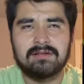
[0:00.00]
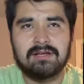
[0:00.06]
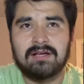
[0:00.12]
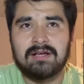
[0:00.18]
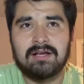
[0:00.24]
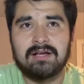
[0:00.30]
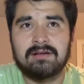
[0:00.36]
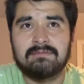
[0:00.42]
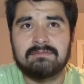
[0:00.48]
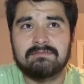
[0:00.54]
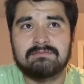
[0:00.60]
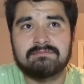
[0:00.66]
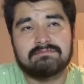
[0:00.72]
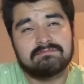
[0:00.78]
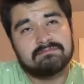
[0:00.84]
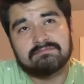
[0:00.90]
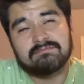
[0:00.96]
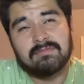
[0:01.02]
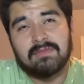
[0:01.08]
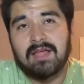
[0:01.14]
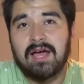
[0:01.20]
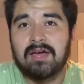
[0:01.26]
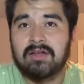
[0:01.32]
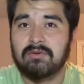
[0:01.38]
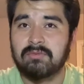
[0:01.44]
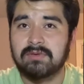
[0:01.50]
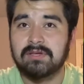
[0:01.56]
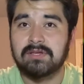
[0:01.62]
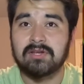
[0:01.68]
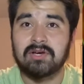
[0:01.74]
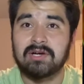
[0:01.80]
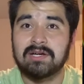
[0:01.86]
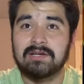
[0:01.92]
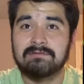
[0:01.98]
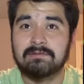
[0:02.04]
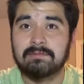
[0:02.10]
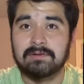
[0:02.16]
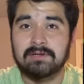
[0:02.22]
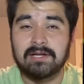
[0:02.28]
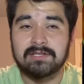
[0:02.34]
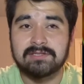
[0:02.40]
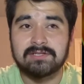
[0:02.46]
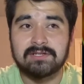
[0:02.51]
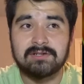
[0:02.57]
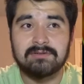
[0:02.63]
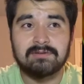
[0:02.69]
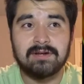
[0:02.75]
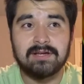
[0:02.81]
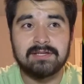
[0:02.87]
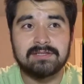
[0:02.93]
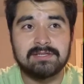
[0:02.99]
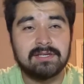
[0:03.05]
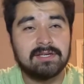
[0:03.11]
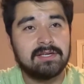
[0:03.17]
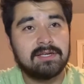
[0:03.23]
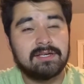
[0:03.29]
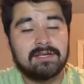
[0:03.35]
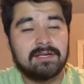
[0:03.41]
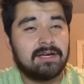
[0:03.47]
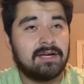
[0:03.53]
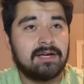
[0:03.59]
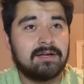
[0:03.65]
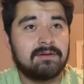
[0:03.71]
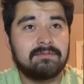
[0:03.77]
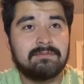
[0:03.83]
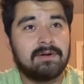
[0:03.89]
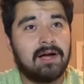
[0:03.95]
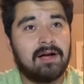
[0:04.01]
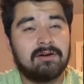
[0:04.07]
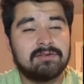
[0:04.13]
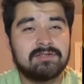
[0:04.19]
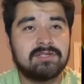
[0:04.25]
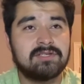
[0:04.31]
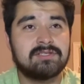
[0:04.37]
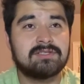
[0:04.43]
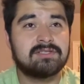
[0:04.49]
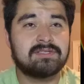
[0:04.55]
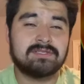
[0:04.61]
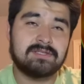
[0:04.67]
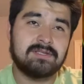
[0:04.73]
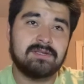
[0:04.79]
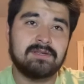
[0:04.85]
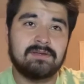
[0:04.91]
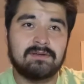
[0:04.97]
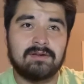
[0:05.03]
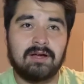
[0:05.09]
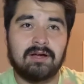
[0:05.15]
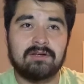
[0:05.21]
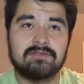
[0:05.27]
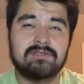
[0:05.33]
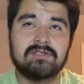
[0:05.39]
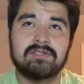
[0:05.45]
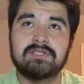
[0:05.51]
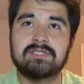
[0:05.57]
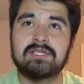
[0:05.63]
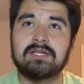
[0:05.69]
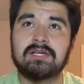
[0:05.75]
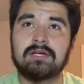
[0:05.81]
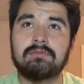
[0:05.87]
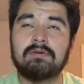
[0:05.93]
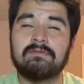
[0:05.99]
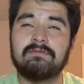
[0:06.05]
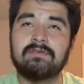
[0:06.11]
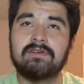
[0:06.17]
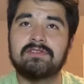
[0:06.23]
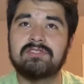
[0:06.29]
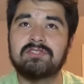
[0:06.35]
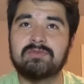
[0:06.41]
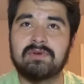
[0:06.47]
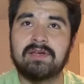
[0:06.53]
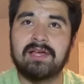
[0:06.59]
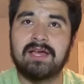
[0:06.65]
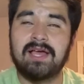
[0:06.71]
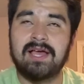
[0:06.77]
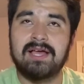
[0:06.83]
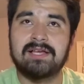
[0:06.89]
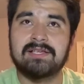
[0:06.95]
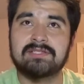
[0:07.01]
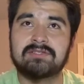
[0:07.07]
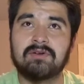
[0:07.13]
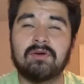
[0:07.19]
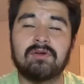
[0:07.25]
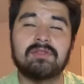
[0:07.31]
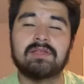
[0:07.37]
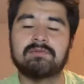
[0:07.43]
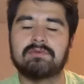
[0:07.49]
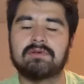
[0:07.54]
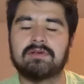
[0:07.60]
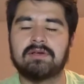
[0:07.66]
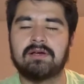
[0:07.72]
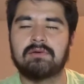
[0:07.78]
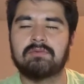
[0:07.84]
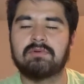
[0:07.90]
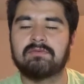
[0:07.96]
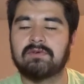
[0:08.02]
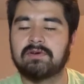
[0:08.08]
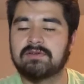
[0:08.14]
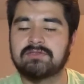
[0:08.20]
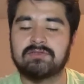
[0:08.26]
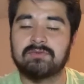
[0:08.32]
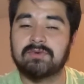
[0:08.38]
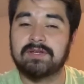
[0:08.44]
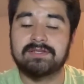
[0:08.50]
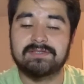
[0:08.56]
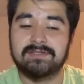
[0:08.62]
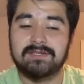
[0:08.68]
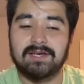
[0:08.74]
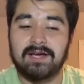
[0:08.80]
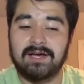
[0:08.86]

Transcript: Um, I don't really know if I'm pronouncing it right. Um, I'll just I'll just refer to it as GoldLink referred to it